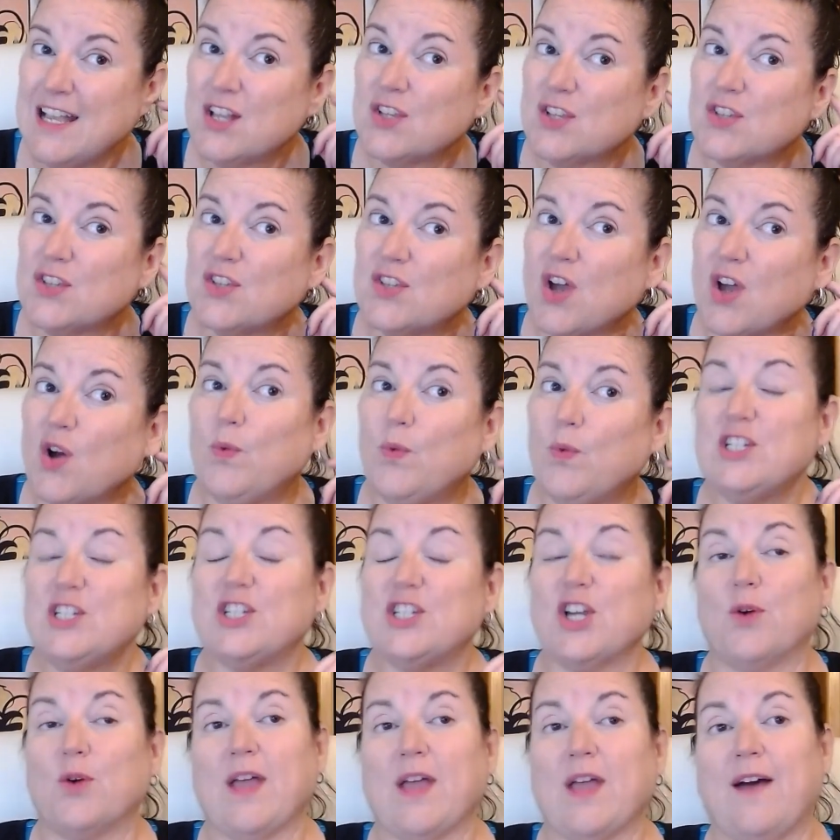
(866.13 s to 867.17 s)
So we
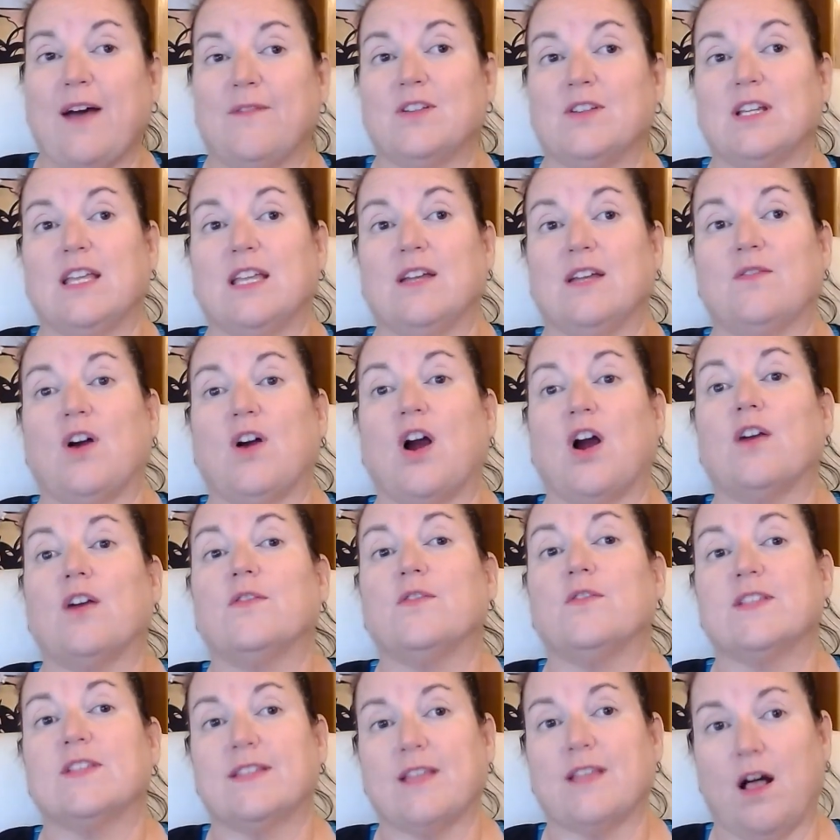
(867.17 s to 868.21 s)
don't have to give our
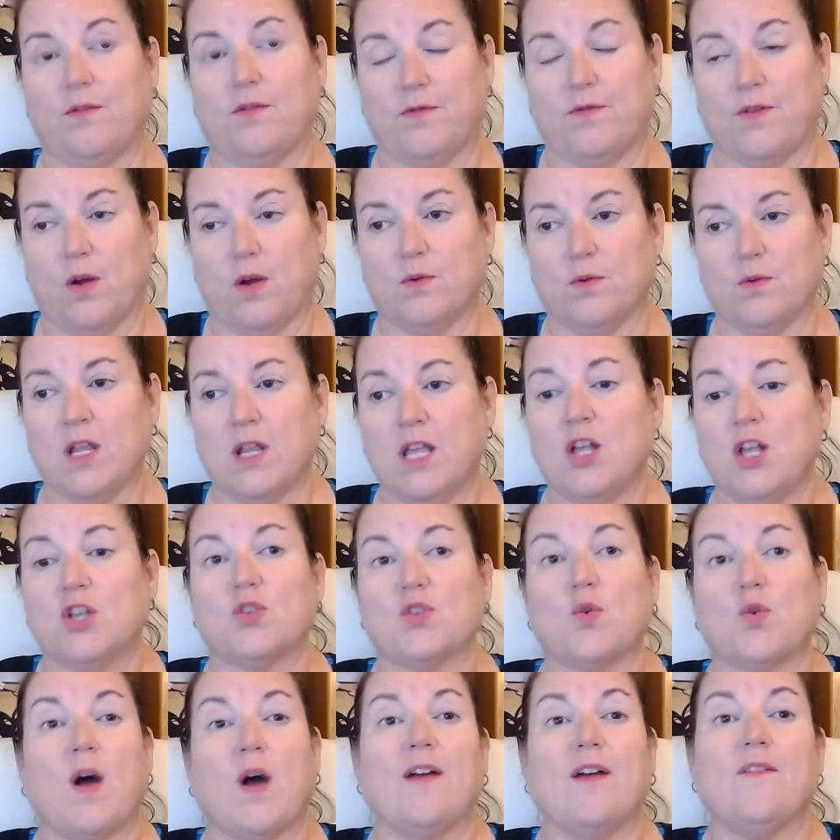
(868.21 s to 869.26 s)
cell phone.
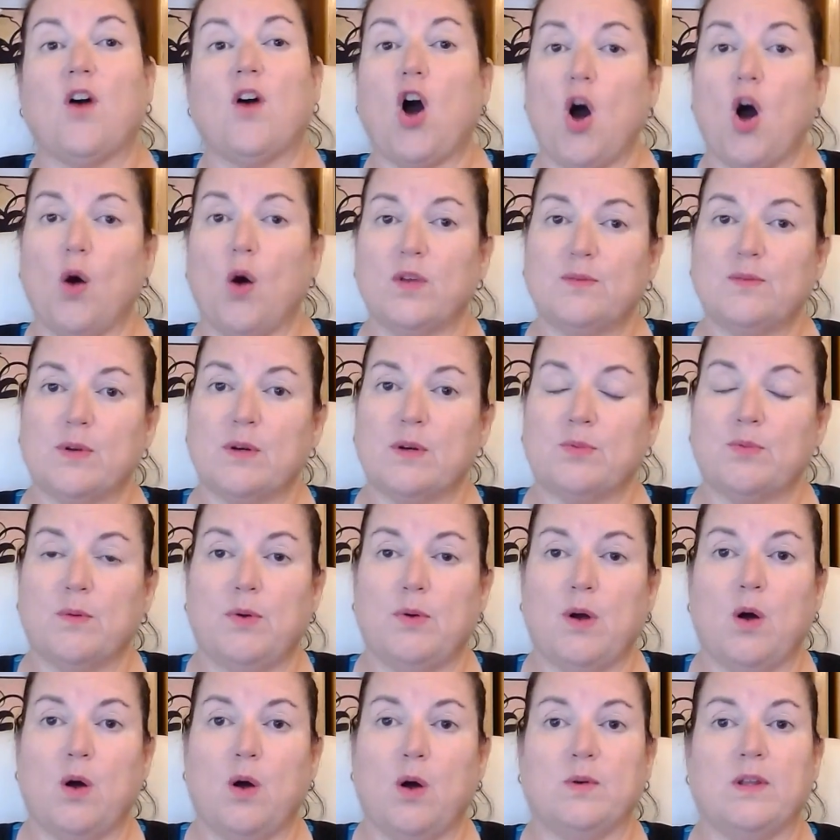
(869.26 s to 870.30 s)
So I've always been a
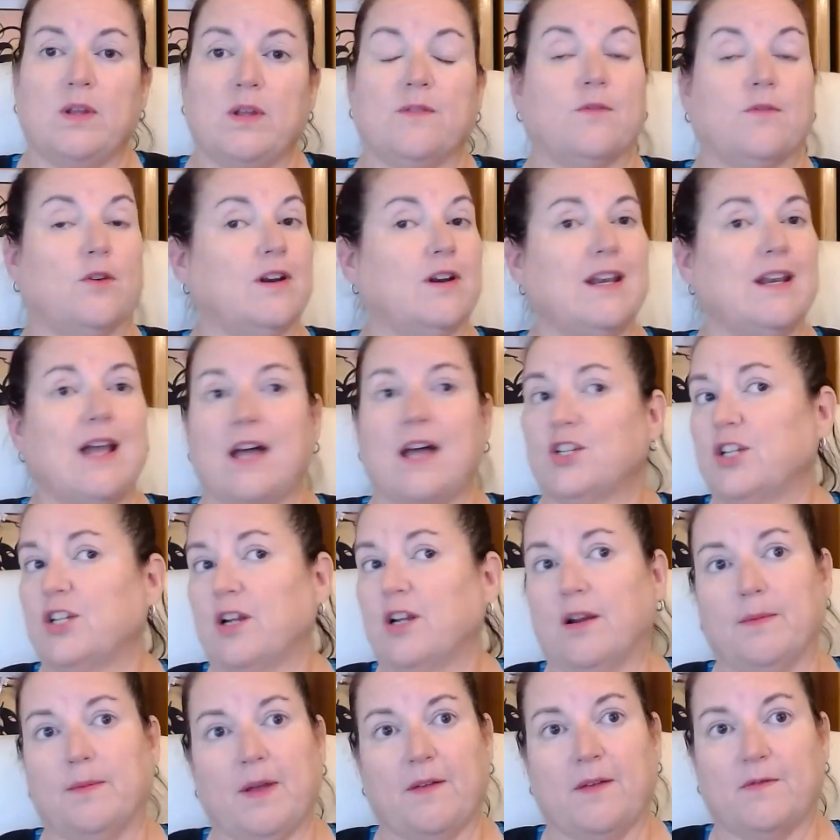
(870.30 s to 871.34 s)
proponent for not
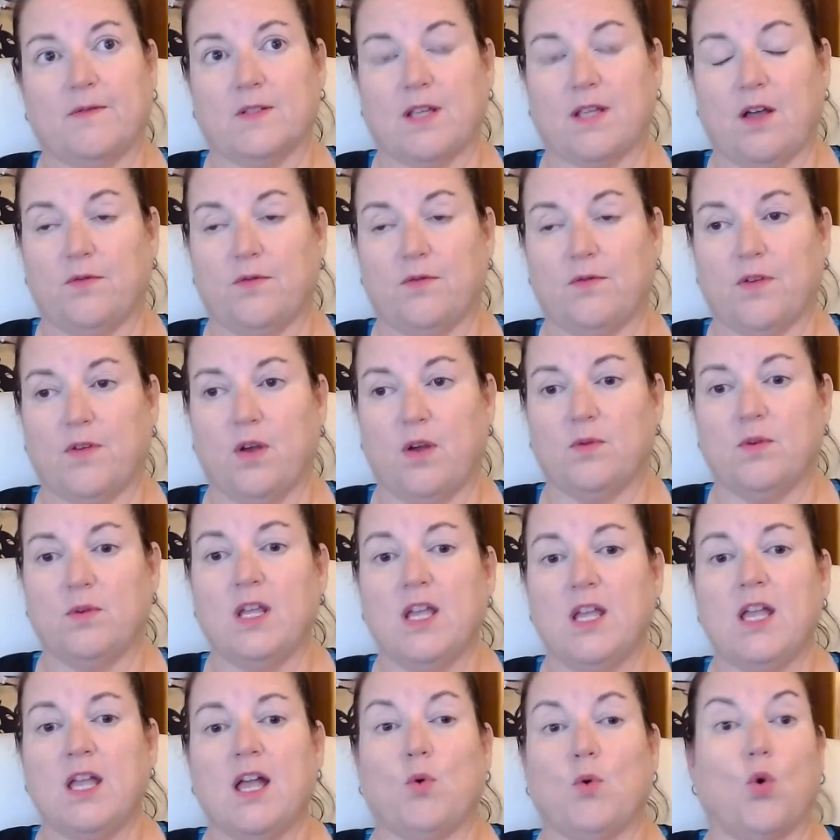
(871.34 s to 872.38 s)
sharing my cell phone
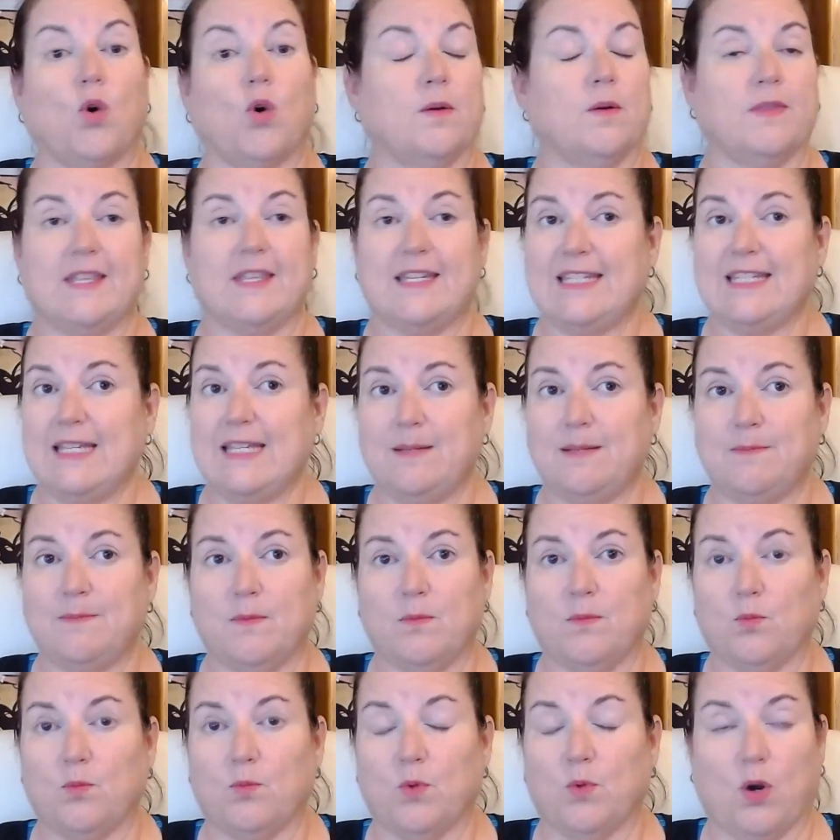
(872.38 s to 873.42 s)
or the
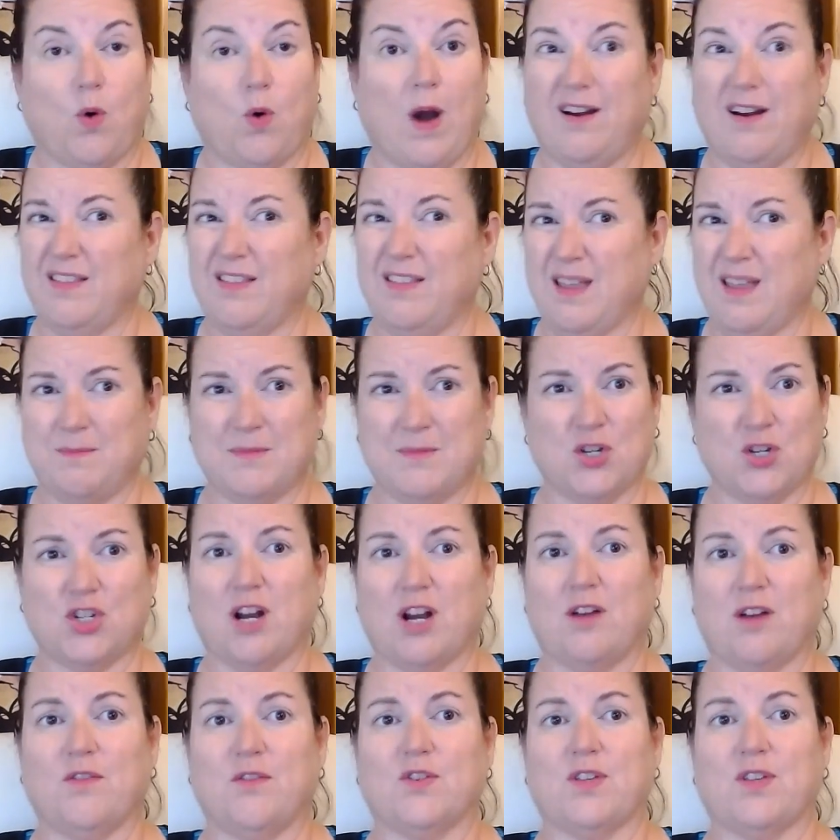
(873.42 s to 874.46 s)
team requiring them to
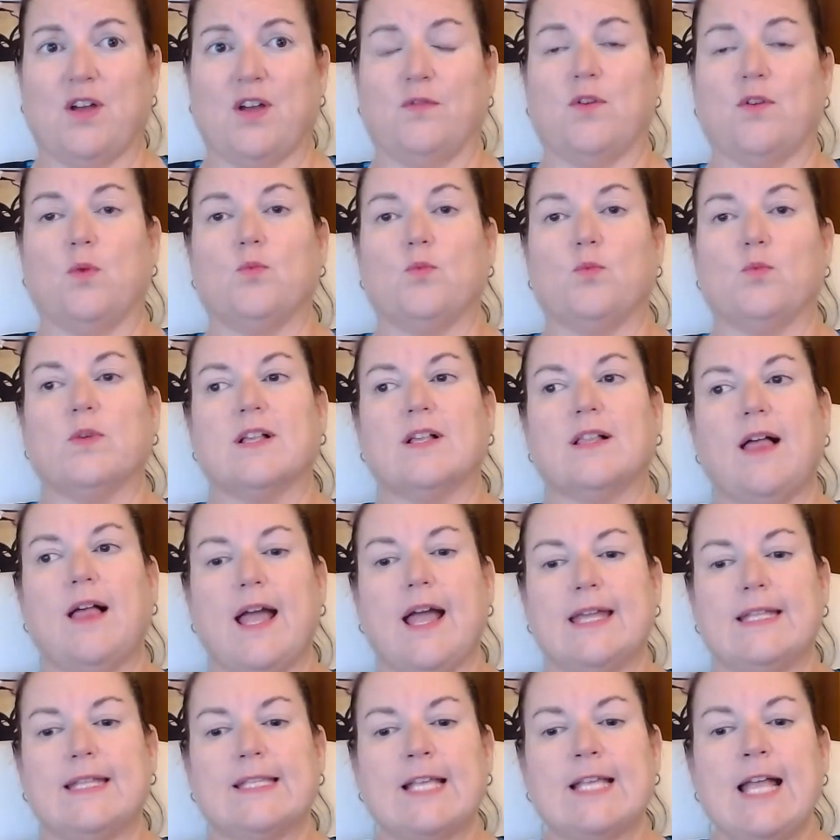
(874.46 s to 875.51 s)
share their cell phone with
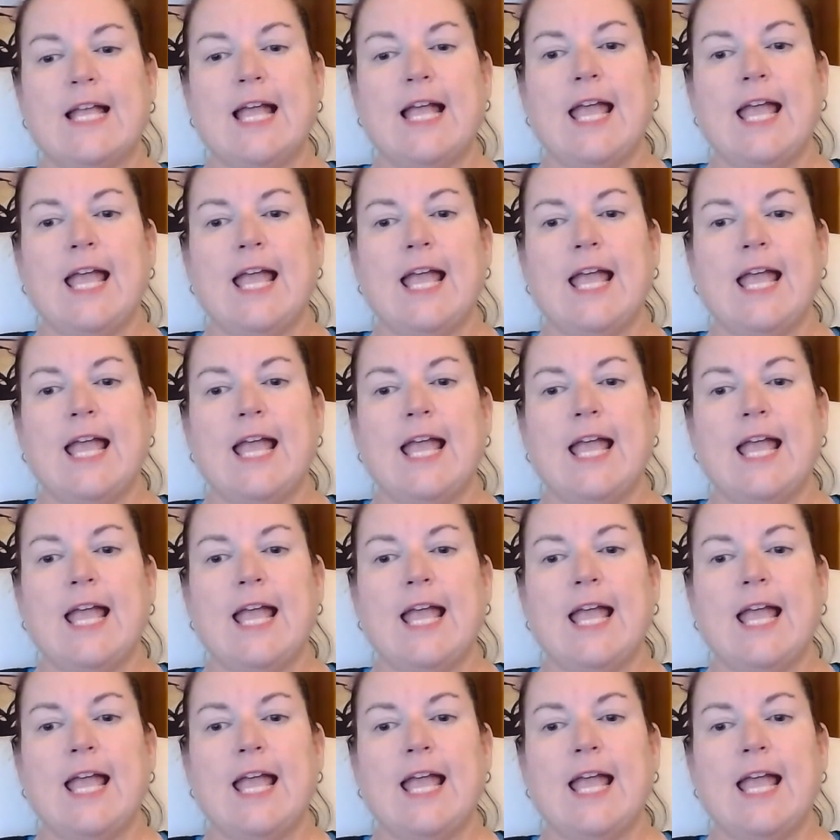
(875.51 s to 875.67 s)
clients.